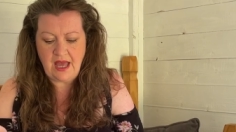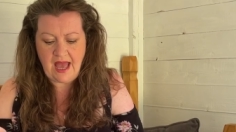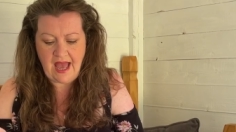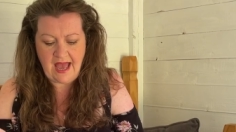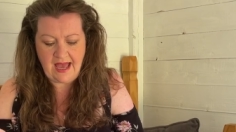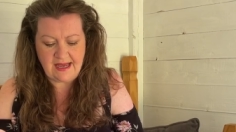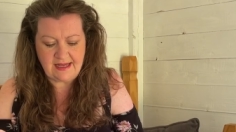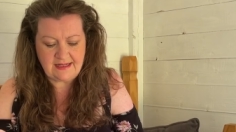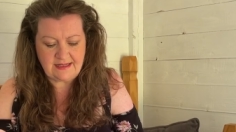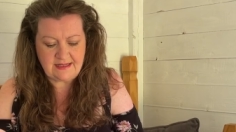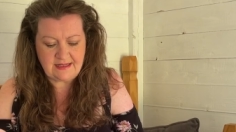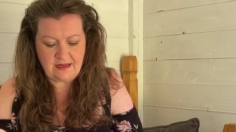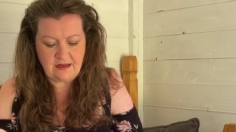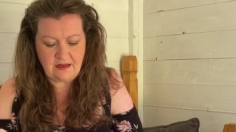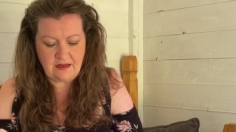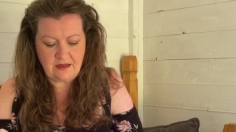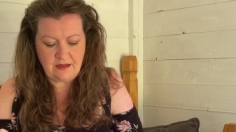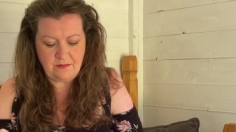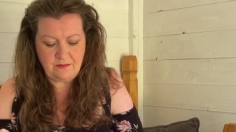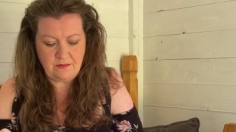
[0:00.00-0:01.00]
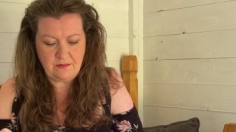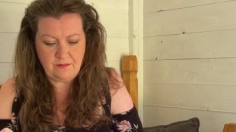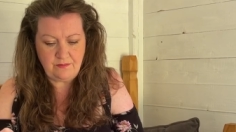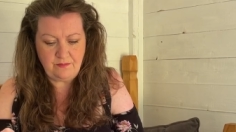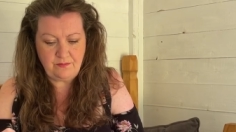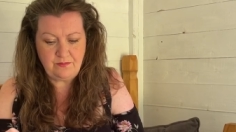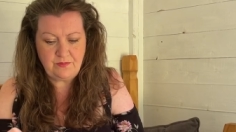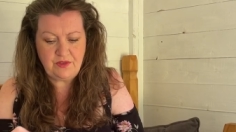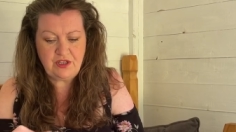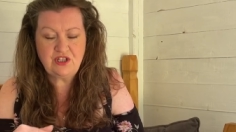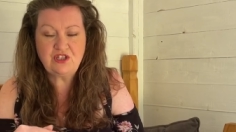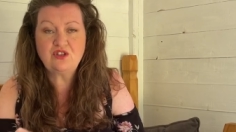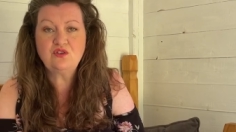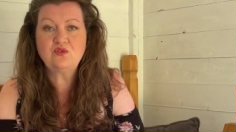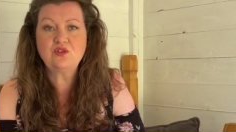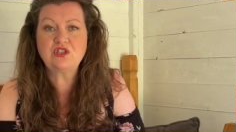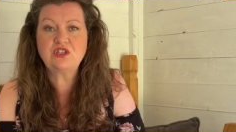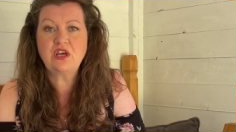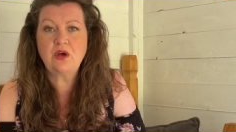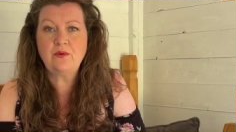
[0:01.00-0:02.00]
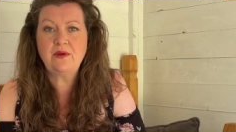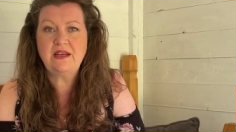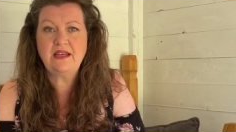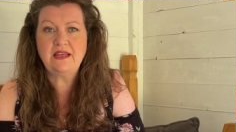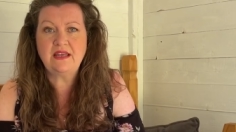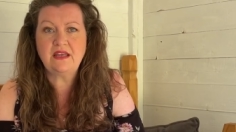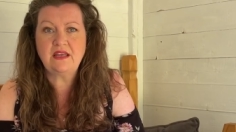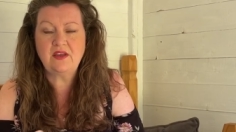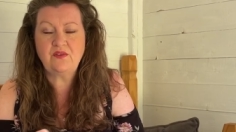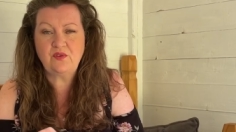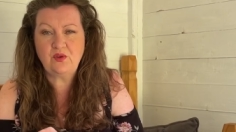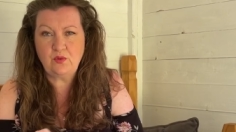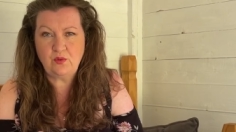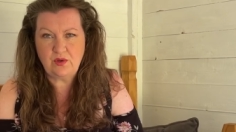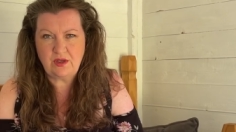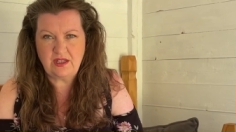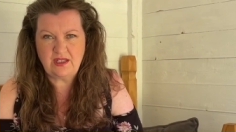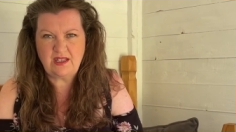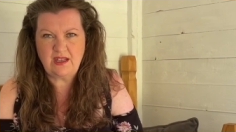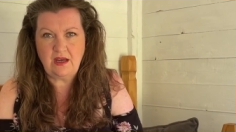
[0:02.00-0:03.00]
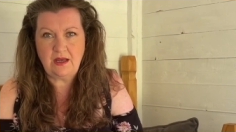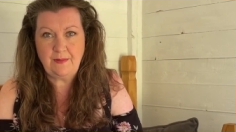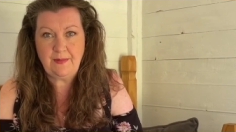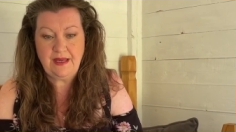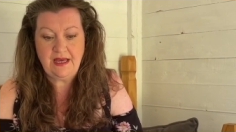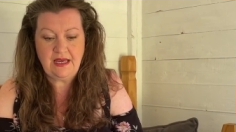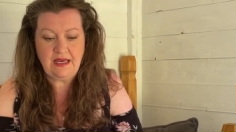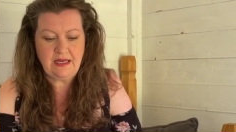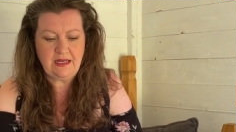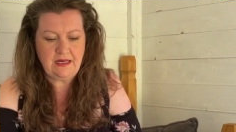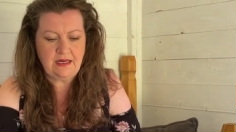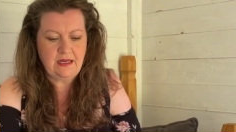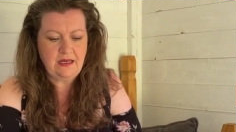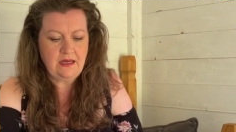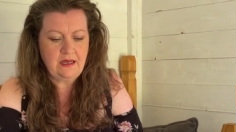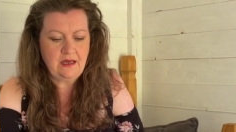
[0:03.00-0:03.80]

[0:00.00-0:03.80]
and um, there's also a link if you want to type it in